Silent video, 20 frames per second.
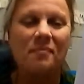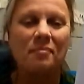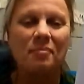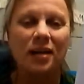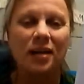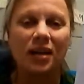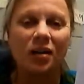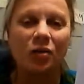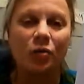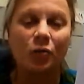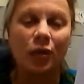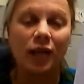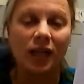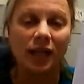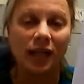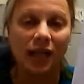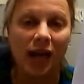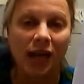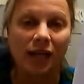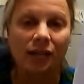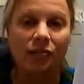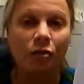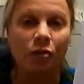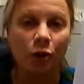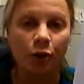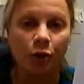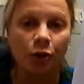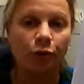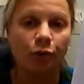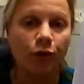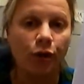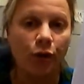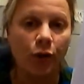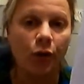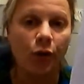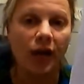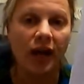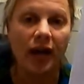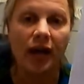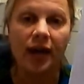but we like for you to
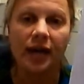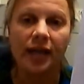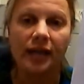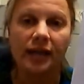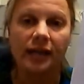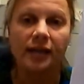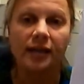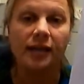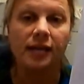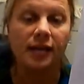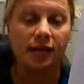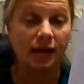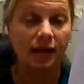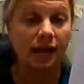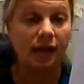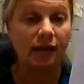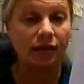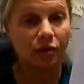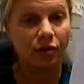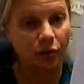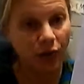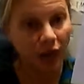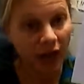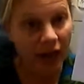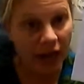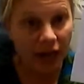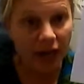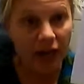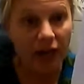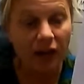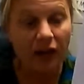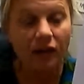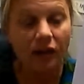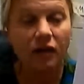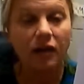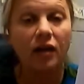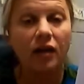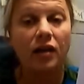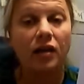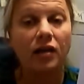go ahead and, if you can,
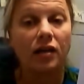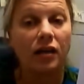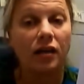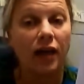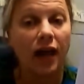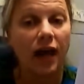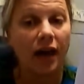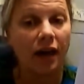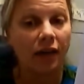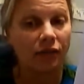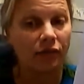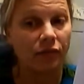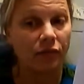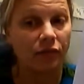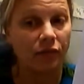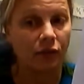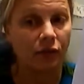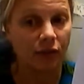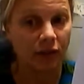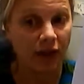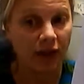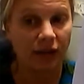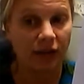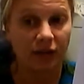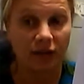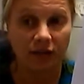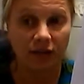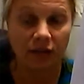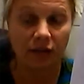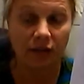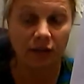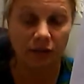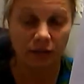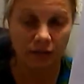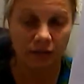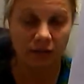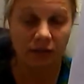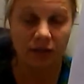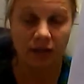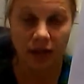
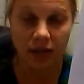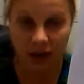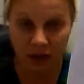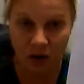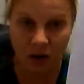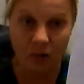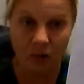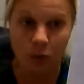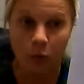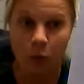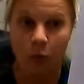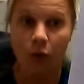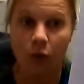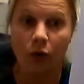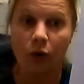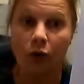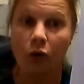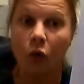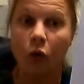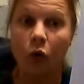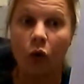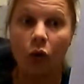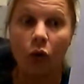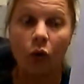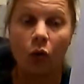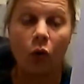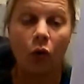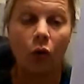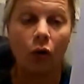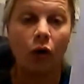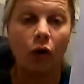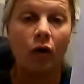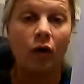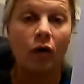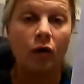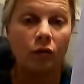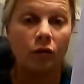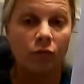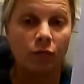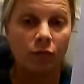take off work or
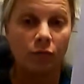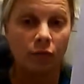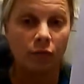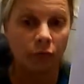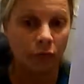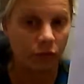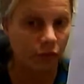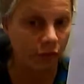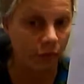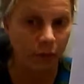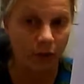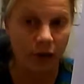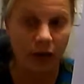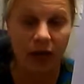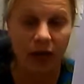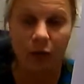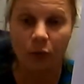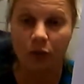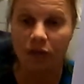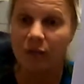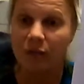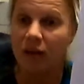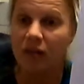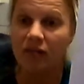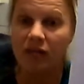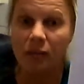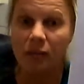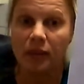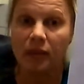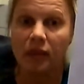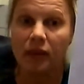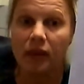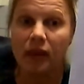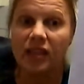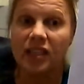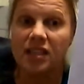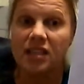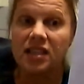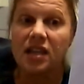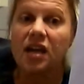from your daily
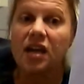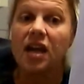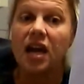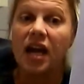responsibilities